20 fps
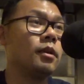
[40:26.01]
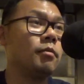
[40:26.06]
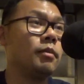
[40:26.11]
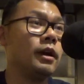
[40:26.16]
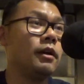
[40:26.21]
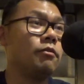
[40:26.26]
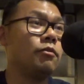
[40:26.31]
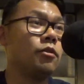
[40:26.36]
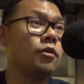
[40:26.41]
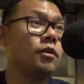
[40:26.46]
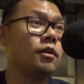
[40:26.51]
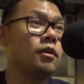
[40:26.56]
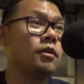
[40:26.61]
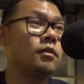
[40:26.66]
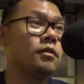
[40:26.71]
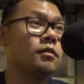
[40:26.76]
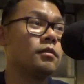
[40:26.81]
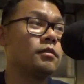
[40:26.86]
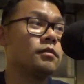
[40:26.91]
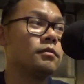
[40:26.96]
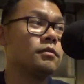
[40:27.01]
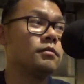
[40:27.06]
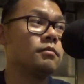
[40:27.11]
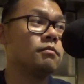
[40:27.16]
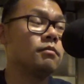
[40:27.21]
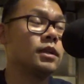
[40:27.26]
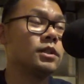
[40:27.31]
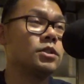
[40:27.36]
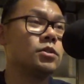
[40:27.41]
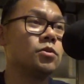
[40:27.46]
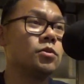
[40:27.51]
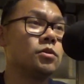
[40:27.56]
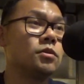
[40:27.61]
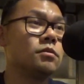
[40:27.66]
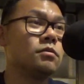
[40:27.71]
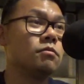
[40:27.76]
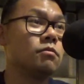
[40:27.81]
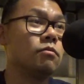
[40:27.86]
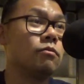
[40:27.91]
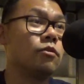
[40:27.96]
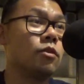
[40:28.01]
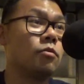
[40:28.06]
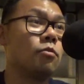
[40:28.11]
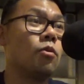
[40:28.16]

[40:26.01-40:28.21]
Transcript: to pay for my school, for